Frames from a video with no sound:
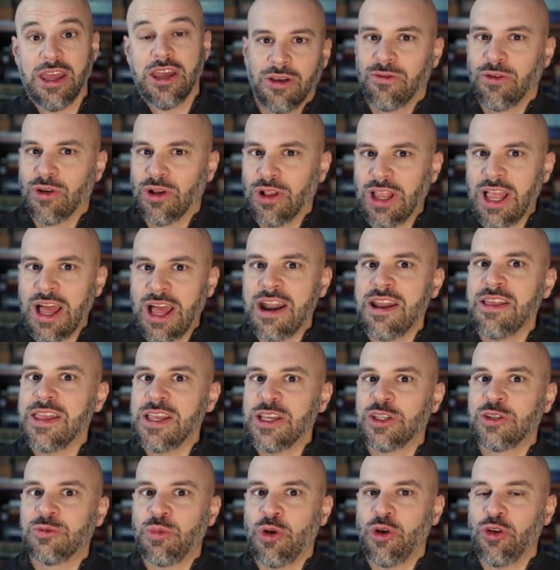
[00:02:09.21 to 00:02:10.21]
For a lot of
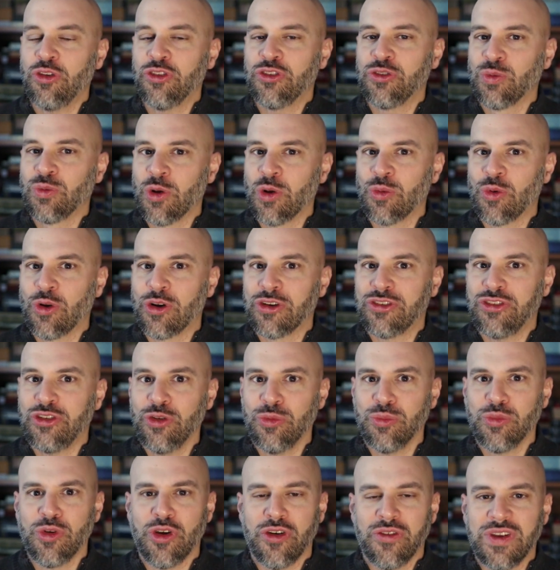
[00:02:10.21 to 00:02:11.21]
these post-World War
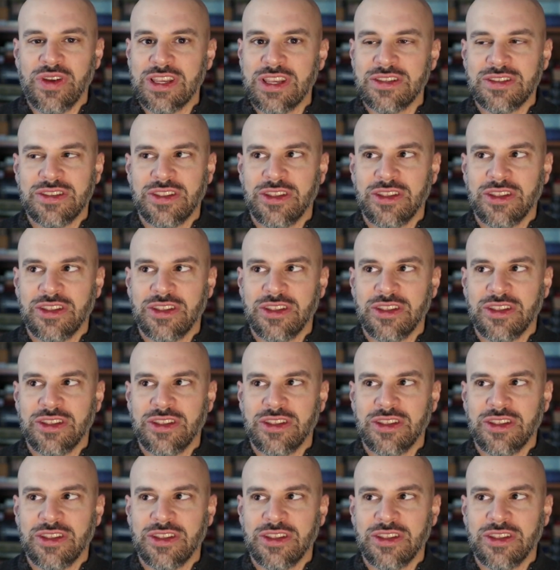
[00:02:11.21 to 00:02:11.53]
II movies,